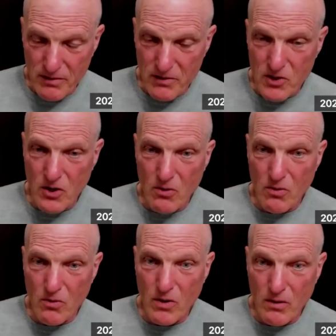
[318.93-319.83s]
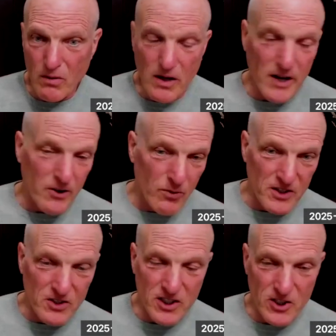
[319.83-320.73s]
So I
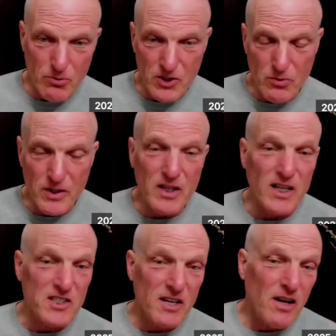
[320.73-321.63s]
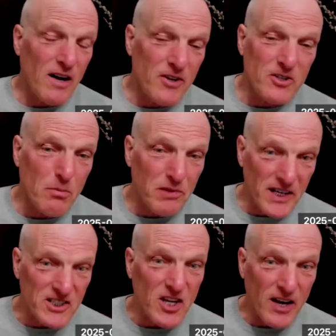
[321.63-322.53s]
agreed to teach a retreat. I said, there's a
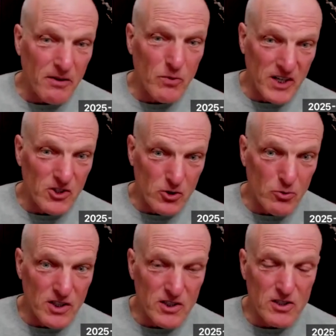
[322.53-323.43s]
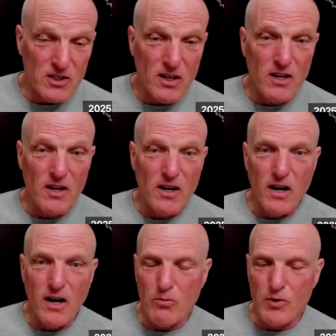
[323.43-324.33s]
place we can do this
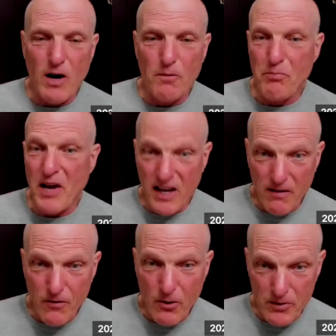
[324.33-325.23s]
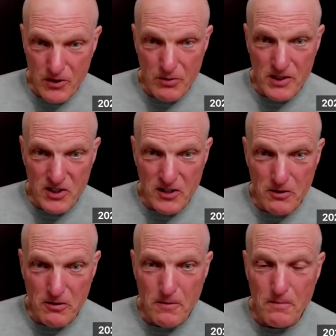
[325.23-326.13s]
without paying for a retreat
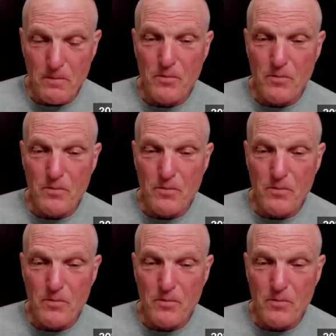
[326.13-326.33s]
center.